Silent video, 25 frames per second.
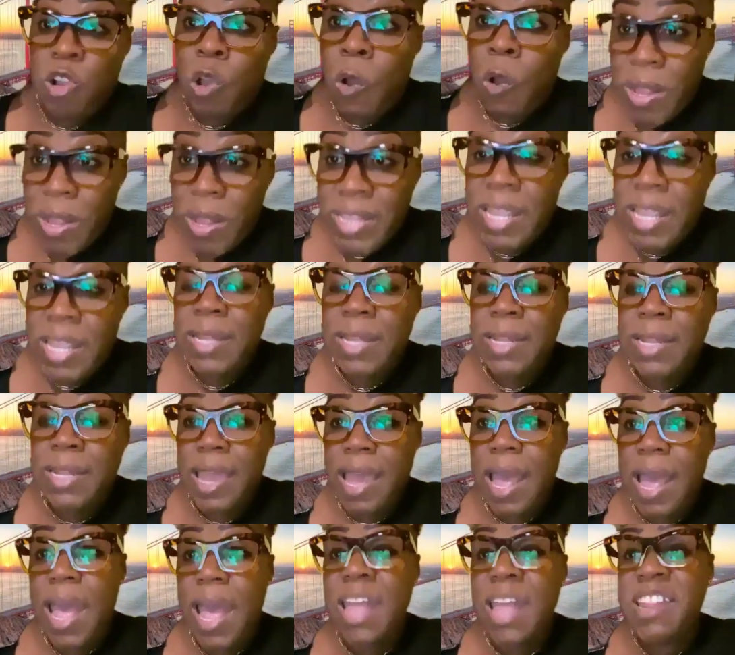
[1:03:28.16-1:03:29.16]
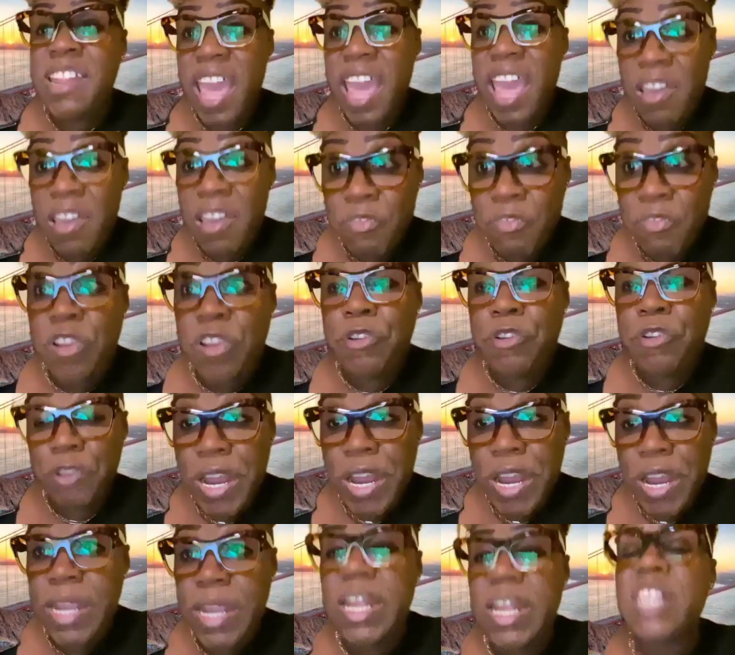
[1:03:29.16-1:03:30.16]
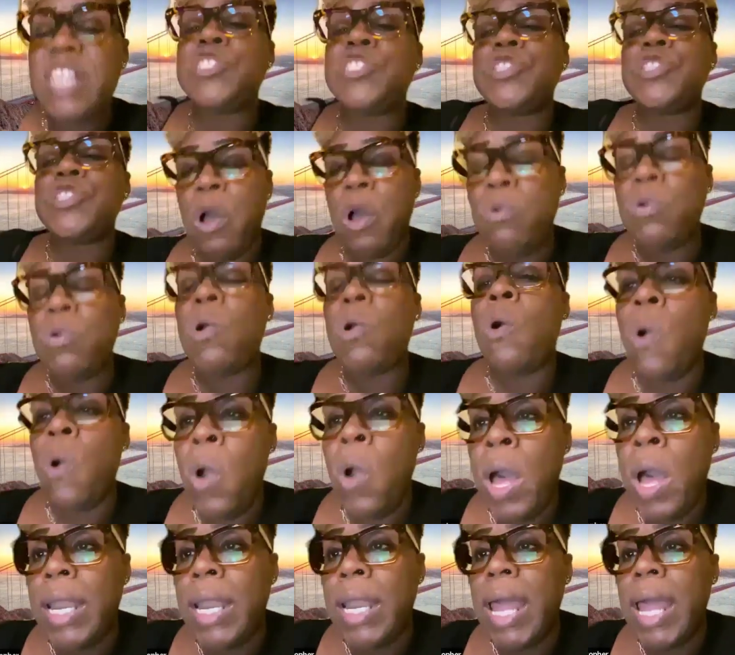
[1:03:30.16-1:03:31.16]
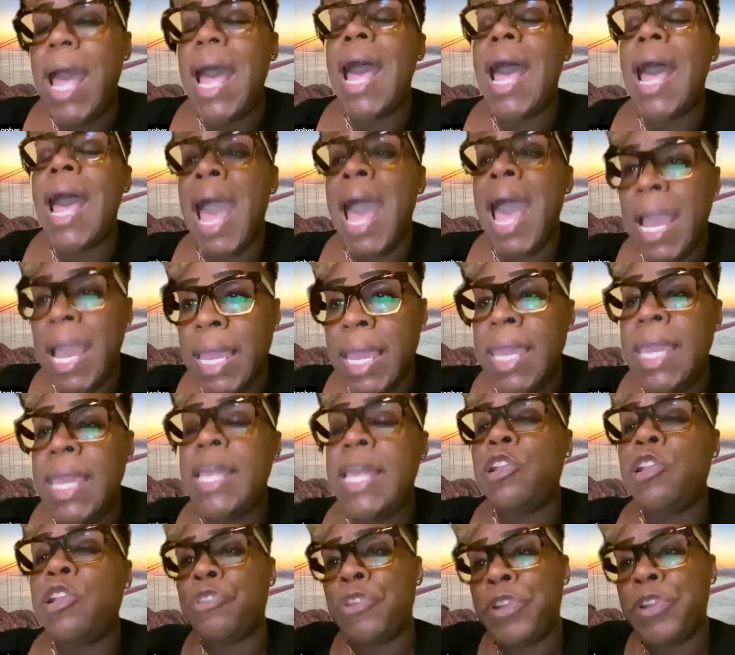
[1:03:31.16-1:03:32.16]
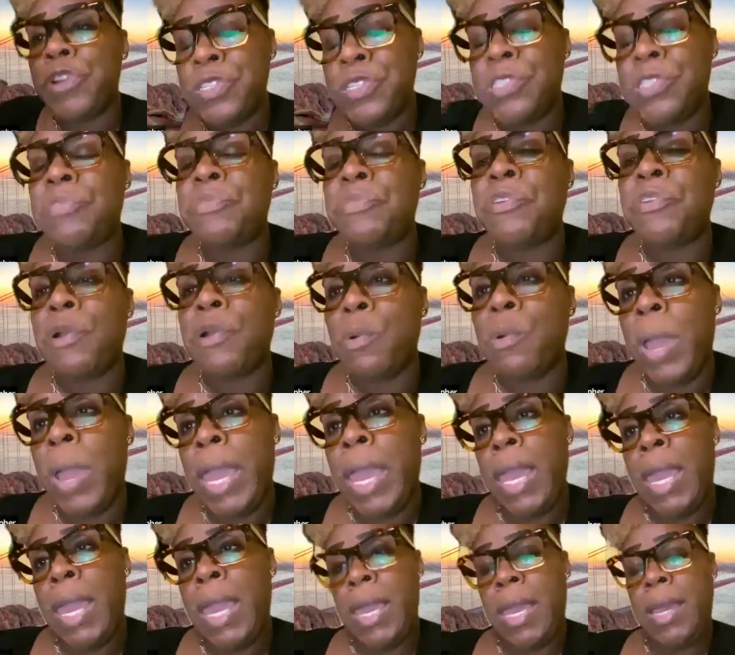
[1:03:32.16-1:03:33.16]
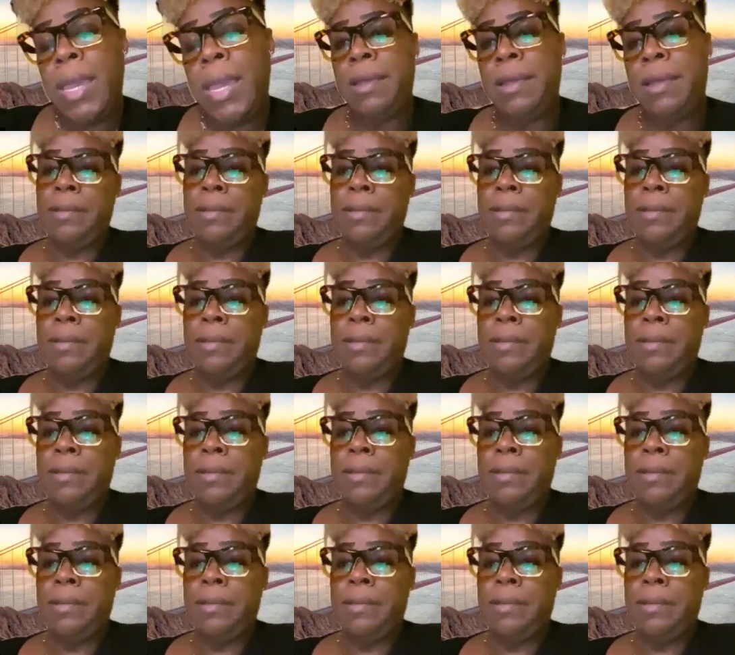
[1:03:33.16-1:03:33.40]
Cornelia and Evergreen, is now called Akil Christopher Way.